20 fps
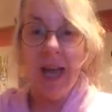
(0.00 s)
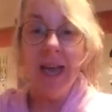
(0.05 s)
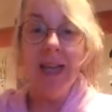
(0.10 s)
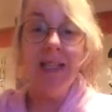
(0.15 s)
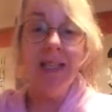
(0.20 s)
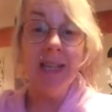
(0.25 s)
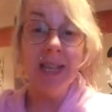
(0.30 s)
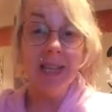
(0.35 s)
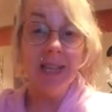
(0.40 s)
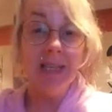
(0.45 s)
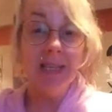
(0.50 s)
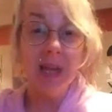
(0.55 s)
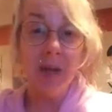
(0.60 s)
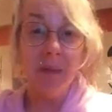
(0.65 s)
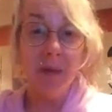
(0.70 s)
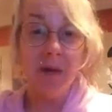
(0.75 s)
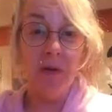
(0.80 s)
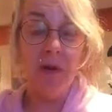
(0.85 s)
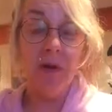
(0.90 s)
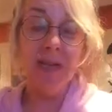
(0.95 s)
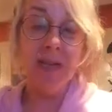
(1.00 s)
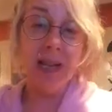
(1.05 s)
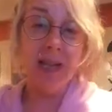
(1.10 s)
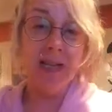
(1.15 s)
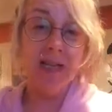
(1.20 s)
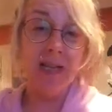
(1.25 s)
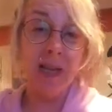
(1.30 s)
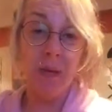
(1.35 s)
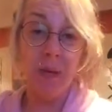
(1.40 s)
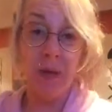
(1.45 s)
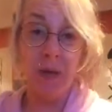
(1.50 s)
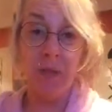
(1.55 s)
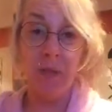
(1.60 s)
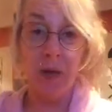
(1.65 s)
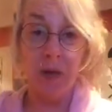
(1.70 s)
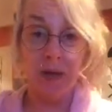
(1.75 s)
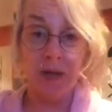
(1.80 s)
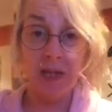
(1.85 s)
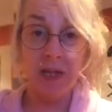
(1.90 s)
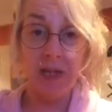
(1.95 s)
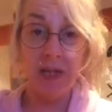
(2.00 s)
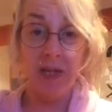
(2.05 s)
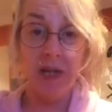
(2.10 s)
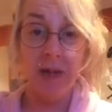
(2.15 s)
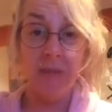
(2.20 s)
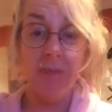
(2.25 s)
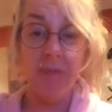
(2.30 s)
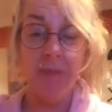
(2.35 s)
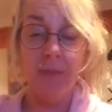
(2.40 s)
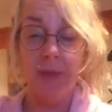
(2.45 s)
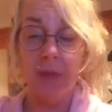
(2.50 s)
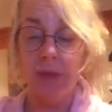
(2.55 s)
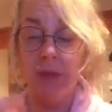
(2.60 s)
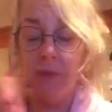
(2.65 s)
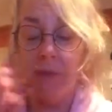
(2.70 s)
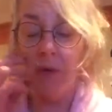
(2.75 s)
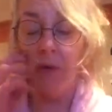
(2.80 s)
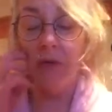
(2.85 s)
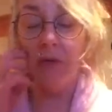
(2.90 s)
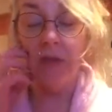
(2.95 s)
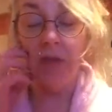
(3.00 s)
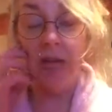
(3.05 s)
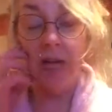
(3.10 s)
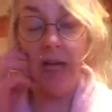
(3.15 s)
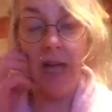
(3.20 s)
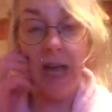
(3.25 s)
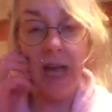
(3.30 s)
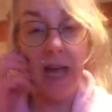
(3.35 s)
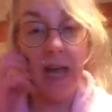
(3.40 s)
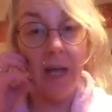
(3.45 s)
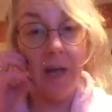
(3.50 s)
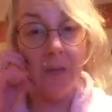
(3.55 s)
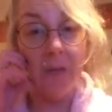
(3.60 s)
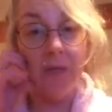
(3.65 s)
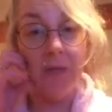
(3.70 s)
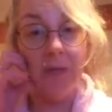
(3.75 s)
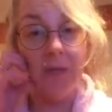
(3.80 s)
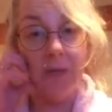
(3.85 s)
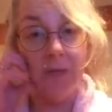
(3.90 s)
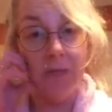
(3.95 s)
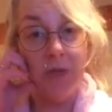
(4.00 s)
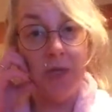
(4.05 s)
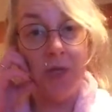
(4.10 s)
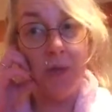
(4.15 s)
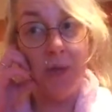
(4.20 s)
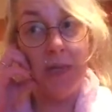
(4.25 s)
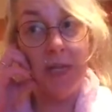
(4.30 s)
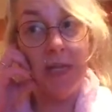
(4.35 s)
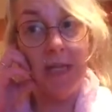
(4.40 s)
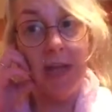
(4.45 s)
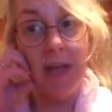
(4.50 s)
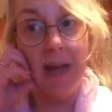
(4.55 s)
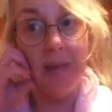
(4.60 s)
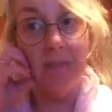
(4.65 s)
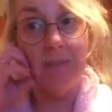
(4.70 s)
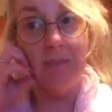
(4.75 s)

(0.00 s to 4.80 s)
It's tennis elbow. I've got tennis elbow in both elbows from doing